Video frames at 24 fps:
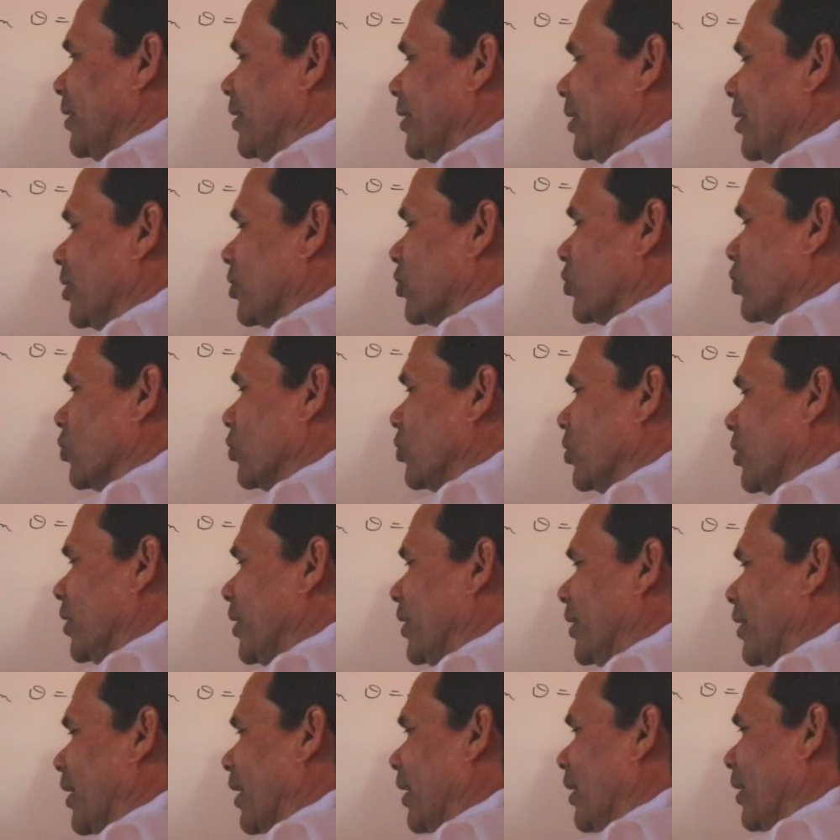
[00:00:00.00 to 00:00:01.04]
e raised to
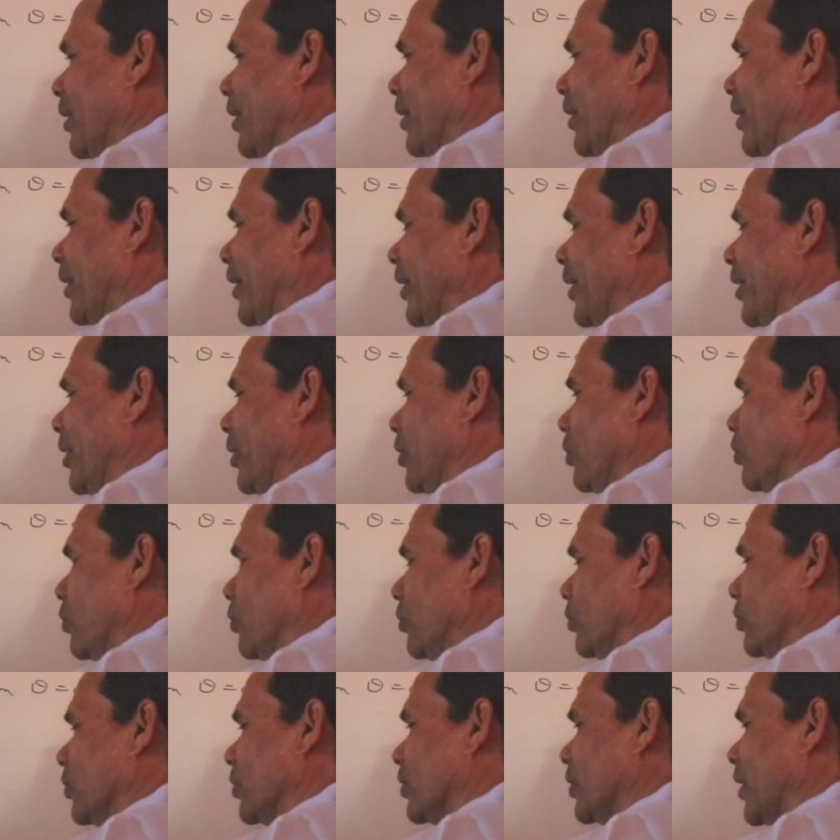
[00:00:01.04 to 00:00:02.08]
theta
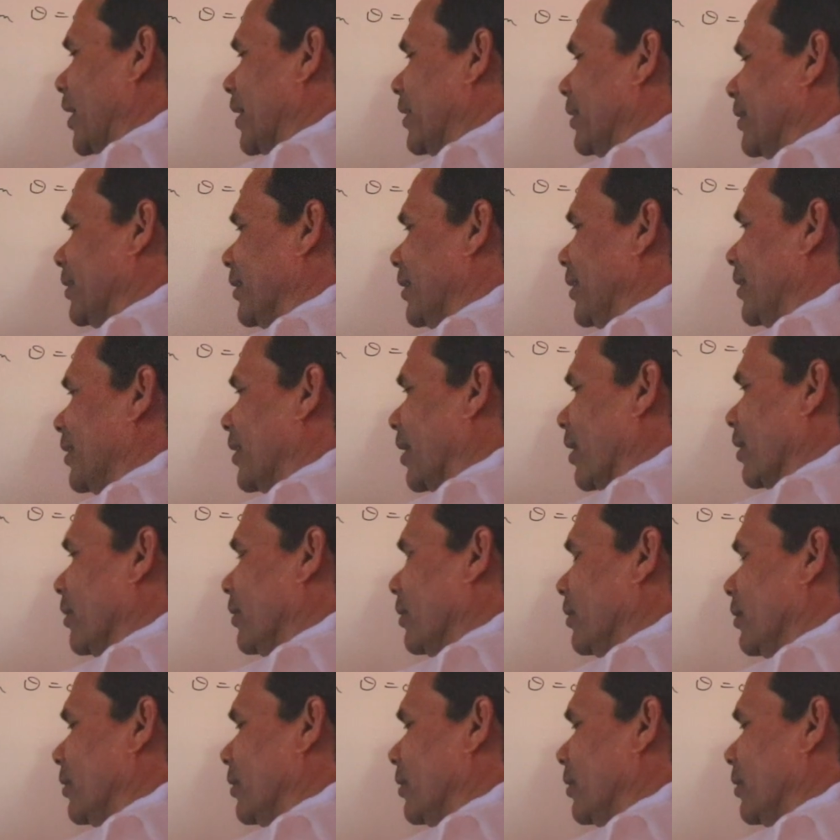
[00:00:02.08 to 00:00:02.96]
into sin theta.